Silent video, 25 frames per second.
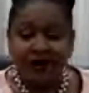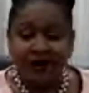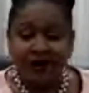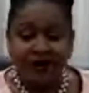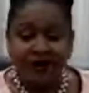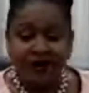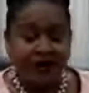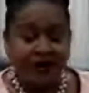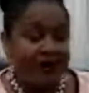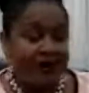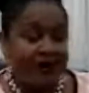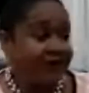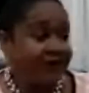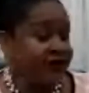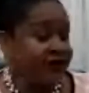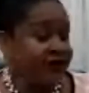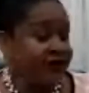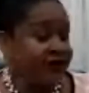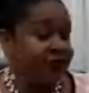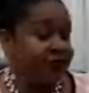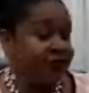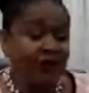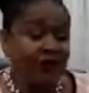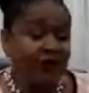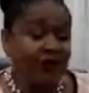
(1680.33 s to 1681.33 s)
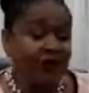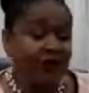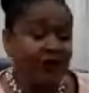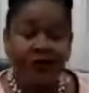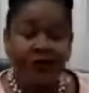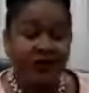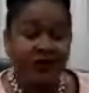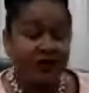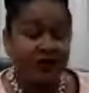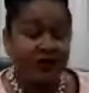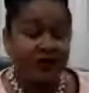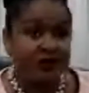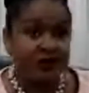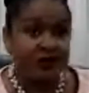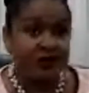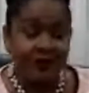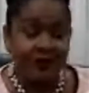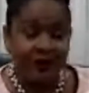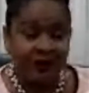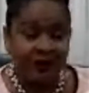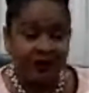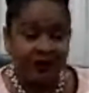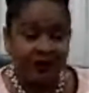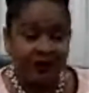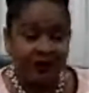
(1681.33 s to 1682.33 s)
And even when I went to
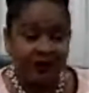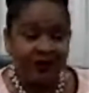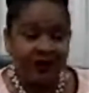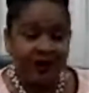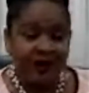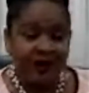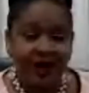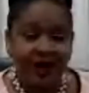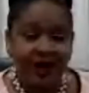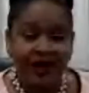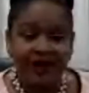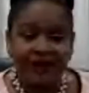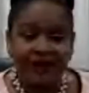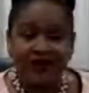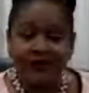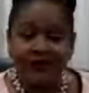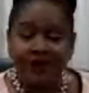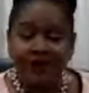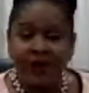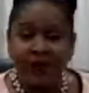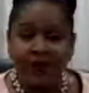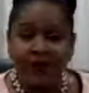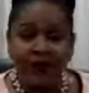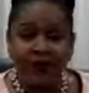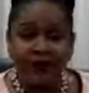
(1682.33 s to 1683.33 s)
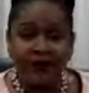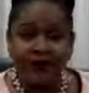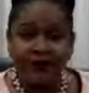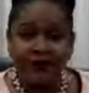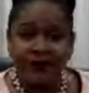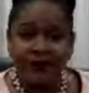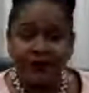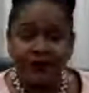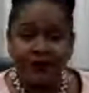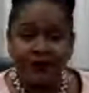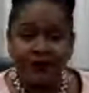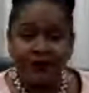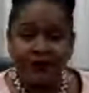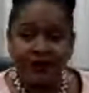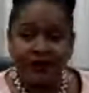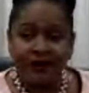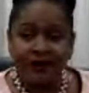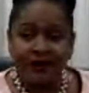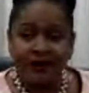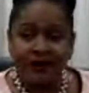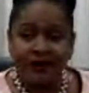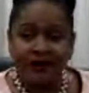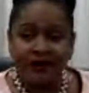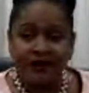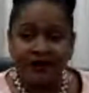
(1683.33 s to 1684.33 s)
Serbia, I spoke to
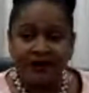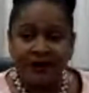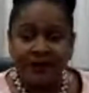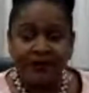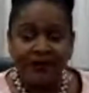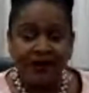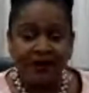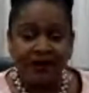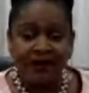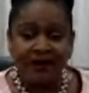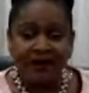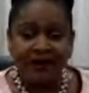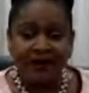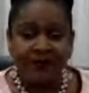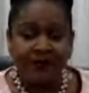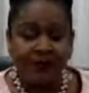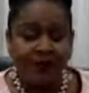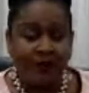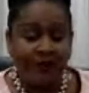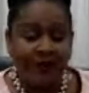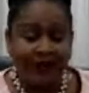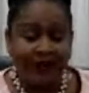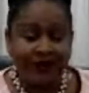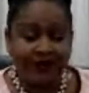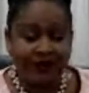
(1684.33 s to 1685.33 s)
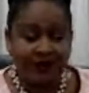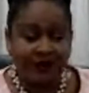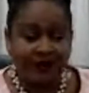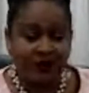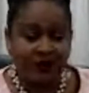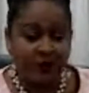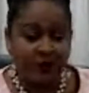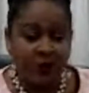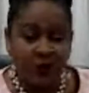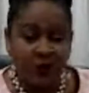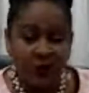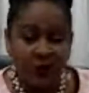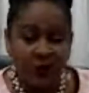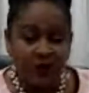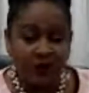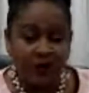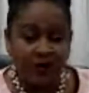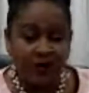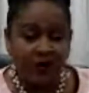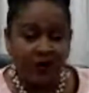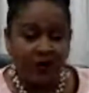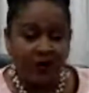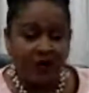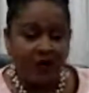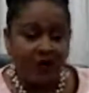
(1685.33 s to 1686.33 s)
the Serbian diplomatic school
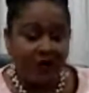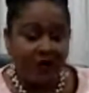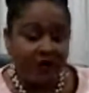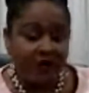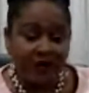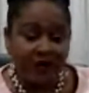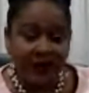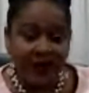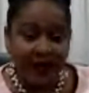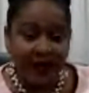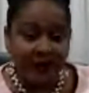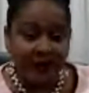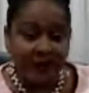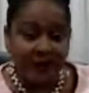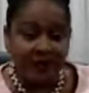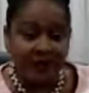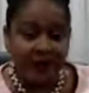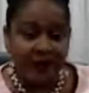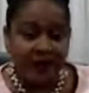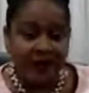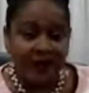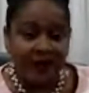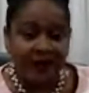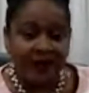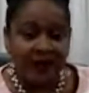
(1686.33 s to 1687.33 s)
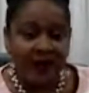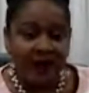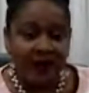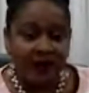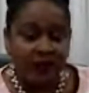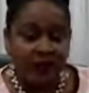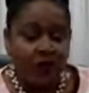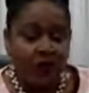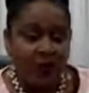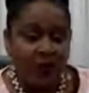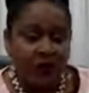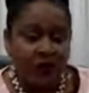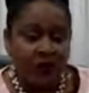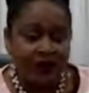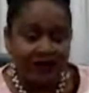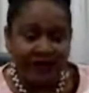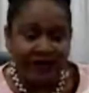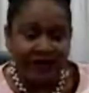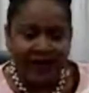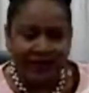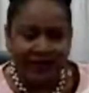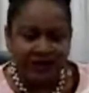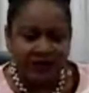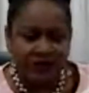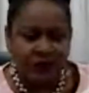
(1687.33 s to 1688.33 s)
on the Caribbean and what it
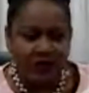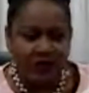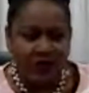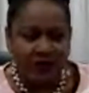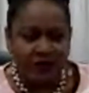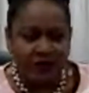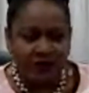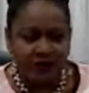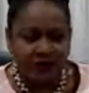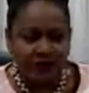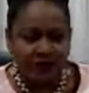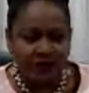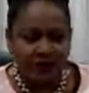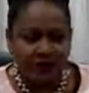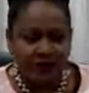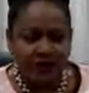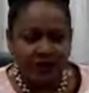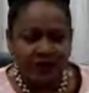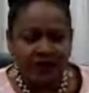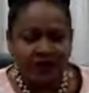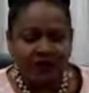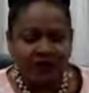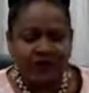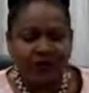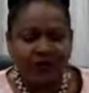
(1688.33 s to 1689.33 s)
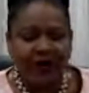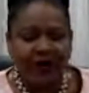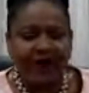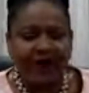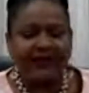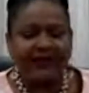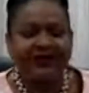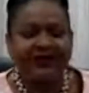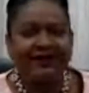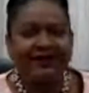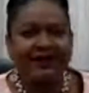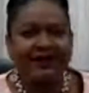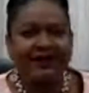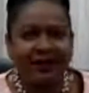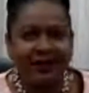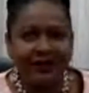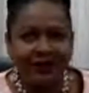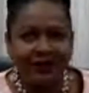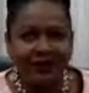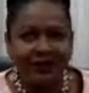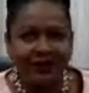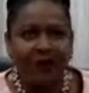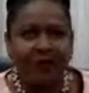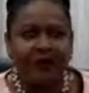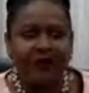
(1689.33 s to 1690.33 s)
has to offer. So I take
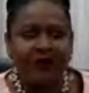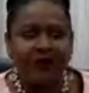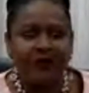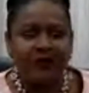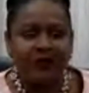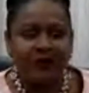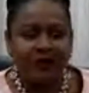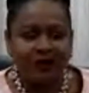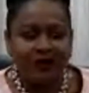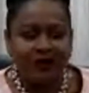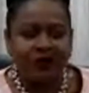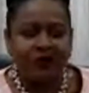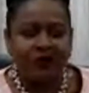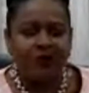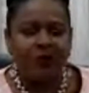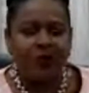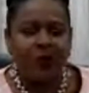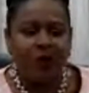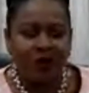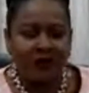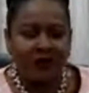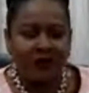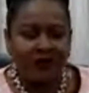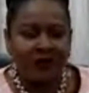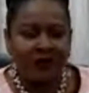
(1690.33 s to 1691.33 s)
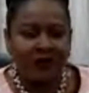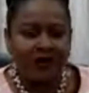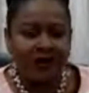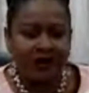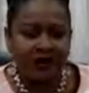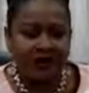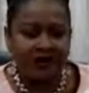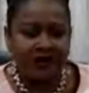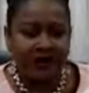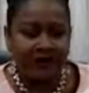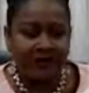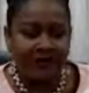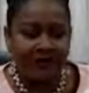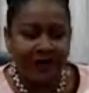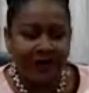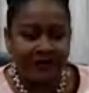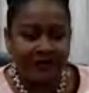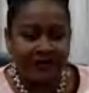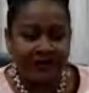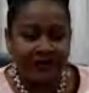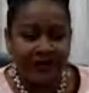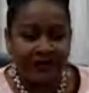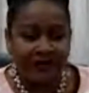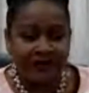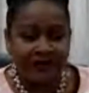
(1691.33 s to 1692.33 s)
the opportunities. One of the things that my
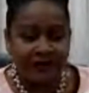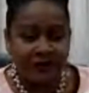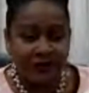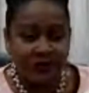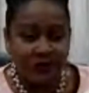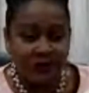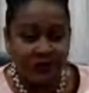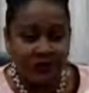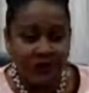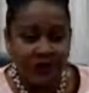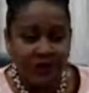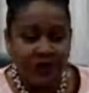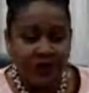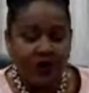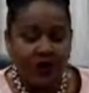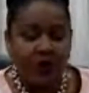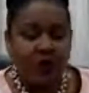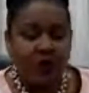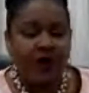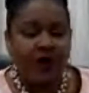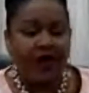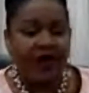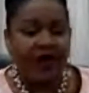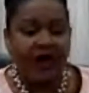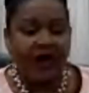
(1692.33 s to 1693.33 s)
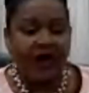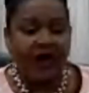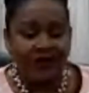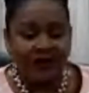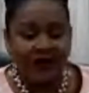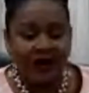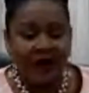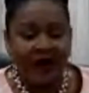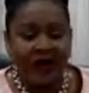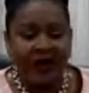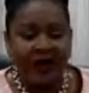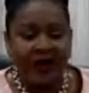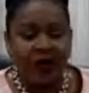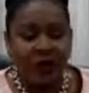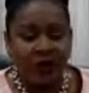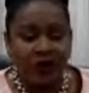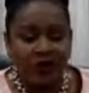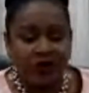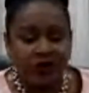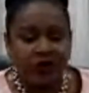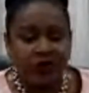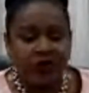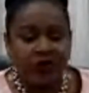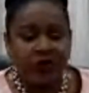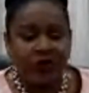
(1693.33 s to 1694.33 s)
staff know wherever I go
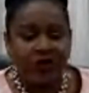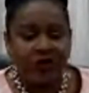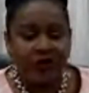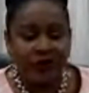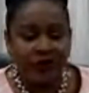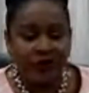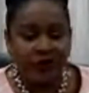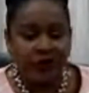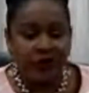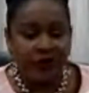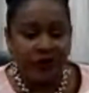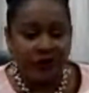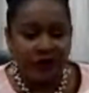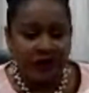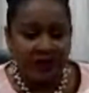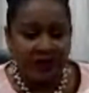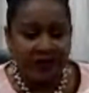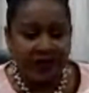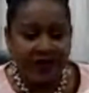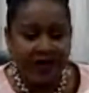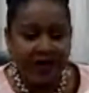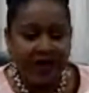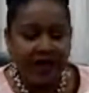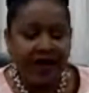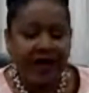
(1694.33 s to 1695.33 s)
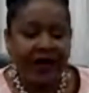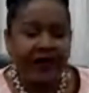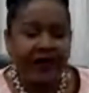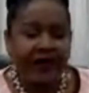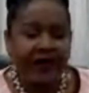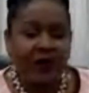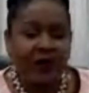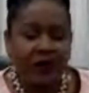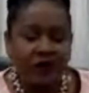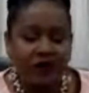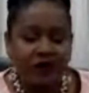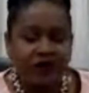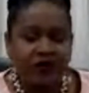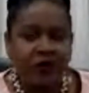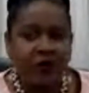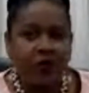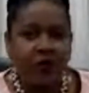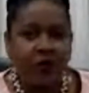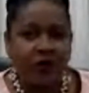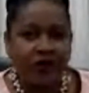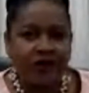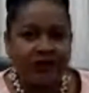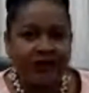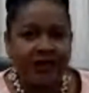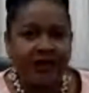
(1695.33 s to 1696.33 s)
to in the world, I also
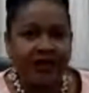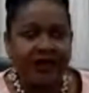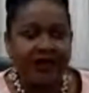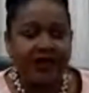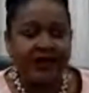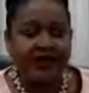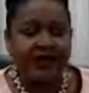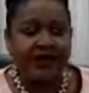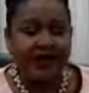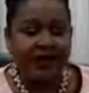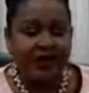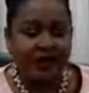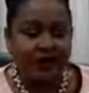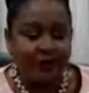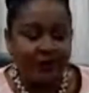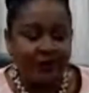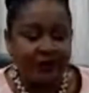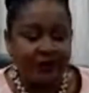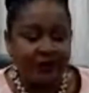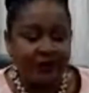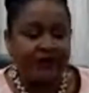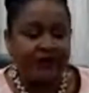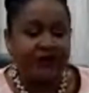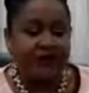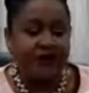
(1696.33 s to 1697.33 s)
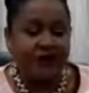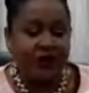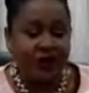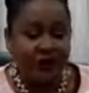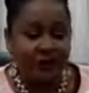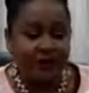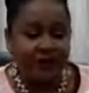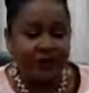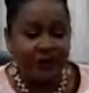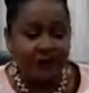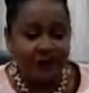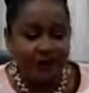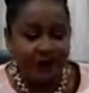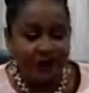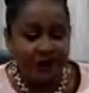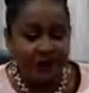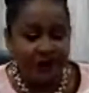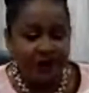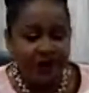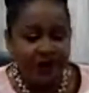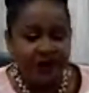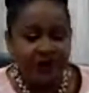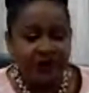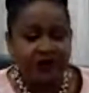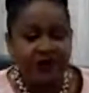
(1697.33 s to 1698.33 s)
want an engagement of young people
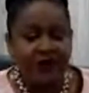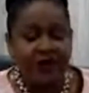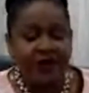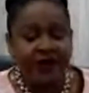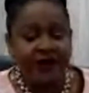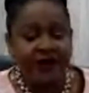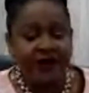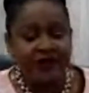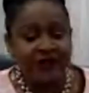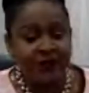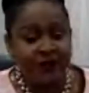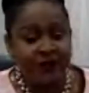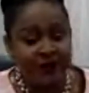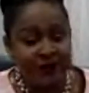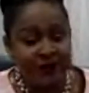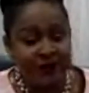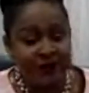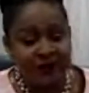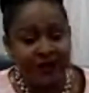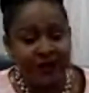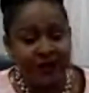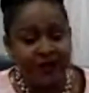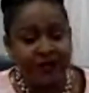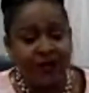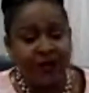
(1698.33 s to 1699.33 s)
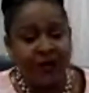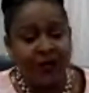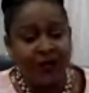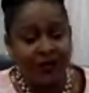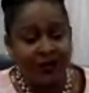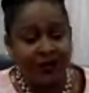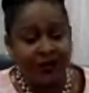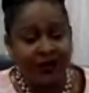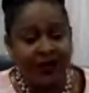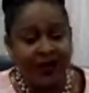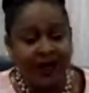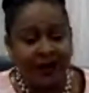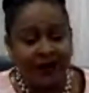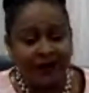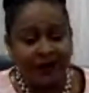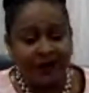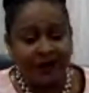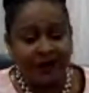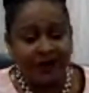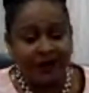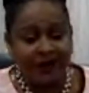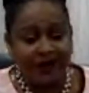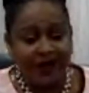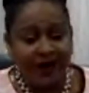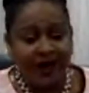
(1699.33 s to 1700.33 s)
so I can speak to them on the
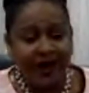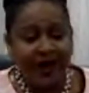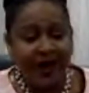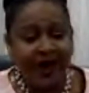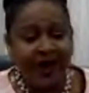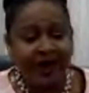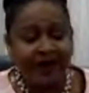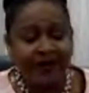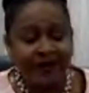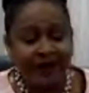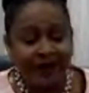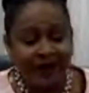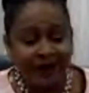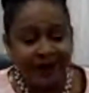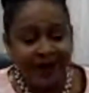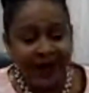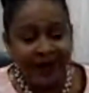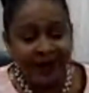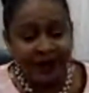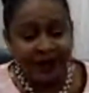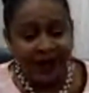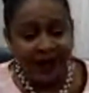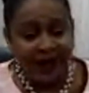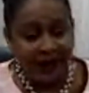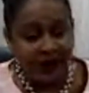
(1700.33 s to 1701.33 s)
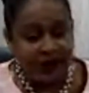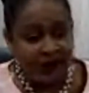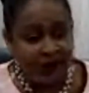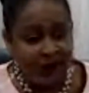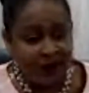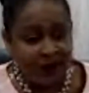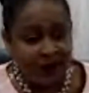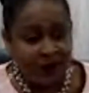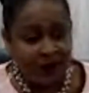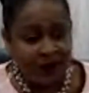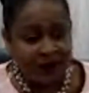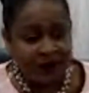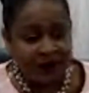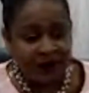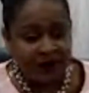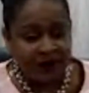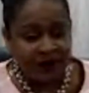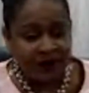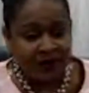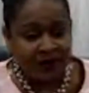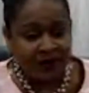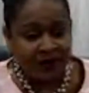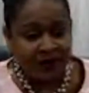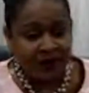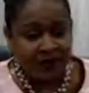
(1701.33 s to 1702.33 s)
Caribbean. I think that lecturing was
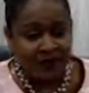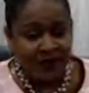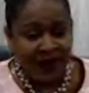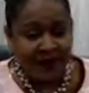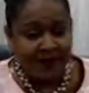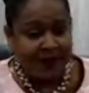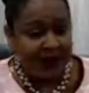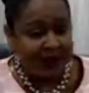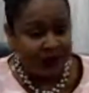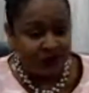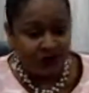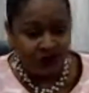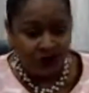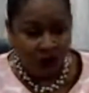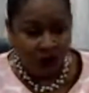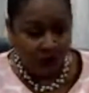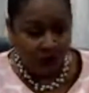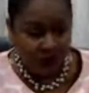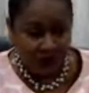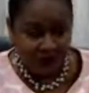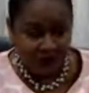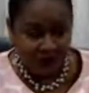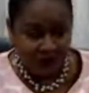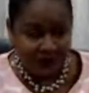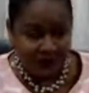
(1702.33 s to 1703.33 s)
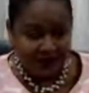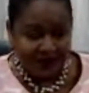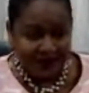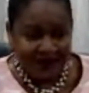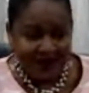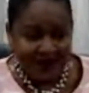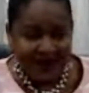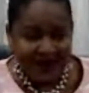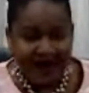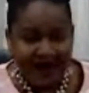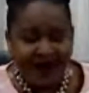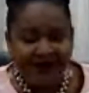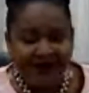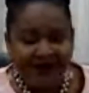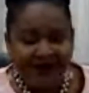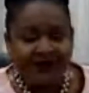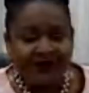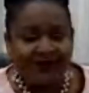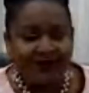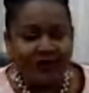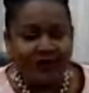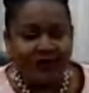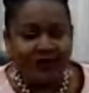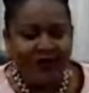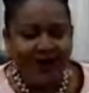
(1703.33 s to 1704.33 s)
the, my best job. And
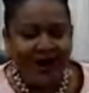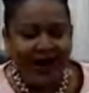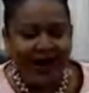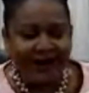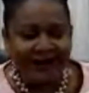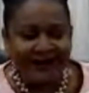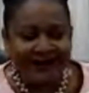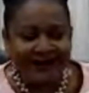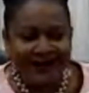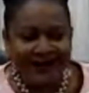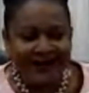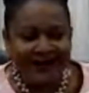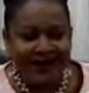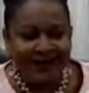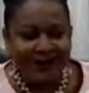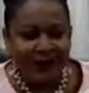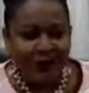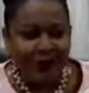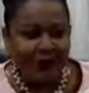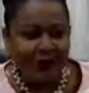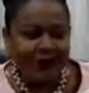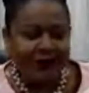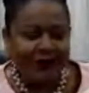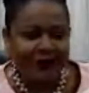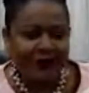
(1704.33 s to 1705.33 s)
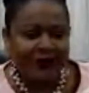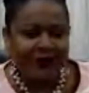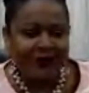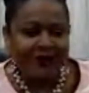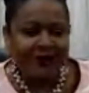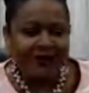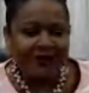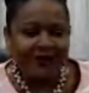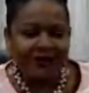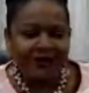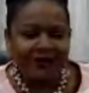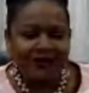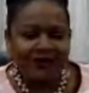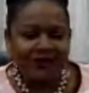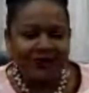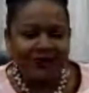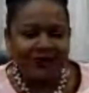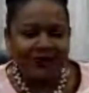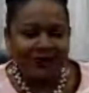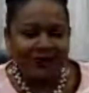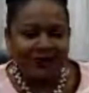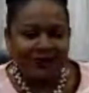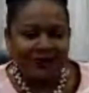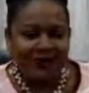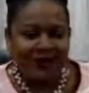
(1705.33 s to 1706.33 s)
so I take that opportunity
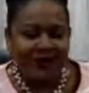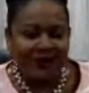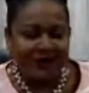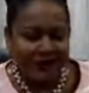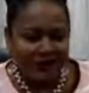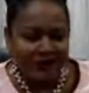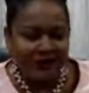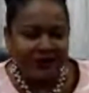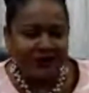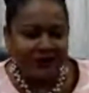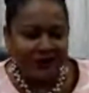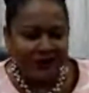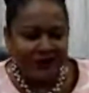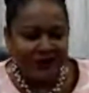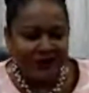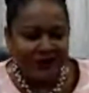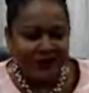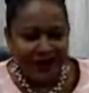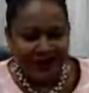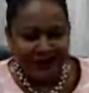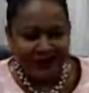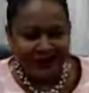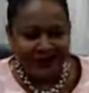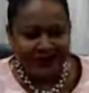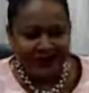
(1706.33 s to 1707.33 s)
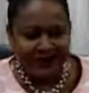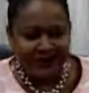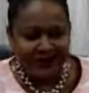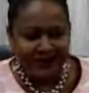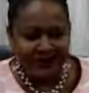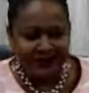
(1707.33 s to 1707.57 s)
to, to continue to do that.